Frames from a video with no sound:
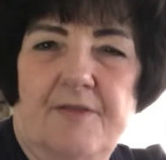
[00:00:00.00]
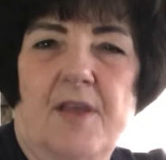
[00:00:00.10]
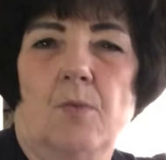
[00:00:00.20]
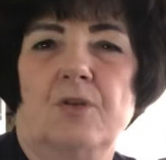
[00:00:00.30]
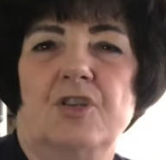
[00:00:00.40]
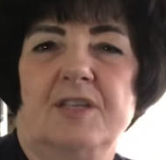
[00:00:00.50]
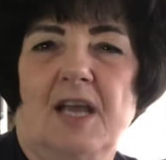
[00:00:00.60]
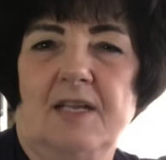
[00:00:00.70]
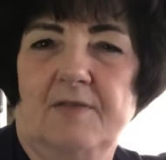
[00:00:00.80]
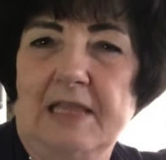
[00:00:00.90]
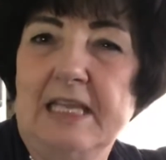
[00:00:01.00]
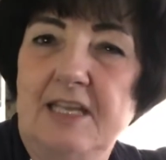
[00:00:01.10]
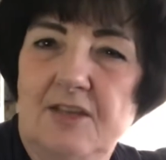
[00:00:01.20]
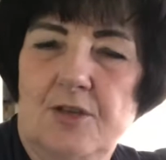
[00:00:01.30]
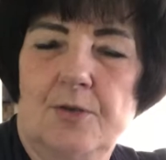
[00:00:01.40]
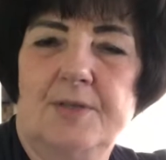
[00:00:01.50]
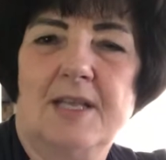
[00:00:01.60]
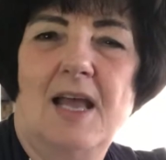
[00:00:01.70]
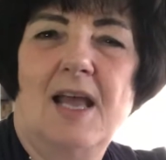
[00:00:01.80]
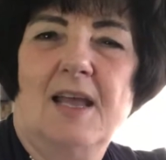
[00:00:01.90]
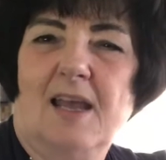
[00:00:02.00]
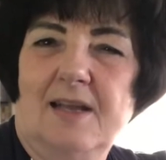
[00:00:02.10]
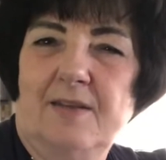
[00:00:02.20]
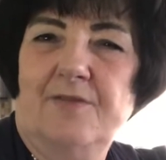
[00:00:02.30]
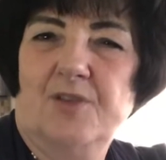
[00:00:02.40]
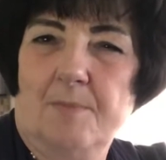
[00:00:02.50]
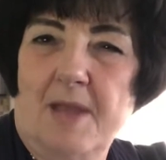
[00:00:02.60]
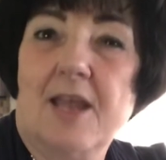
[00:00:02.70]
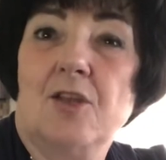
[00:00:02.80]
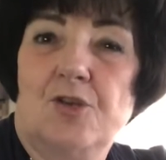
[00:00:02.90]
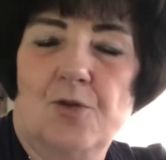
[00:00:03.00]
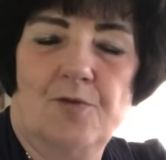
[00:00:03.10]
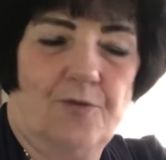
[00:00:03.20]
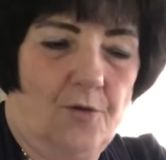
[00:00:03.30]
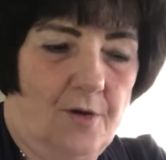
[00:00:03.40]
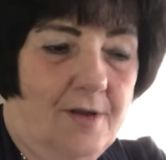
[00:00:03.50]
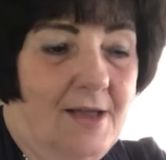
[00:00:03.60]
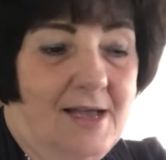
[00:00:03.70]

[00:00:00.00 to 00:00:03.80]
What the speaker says: They were just kind of lean-tos, kind of to make do for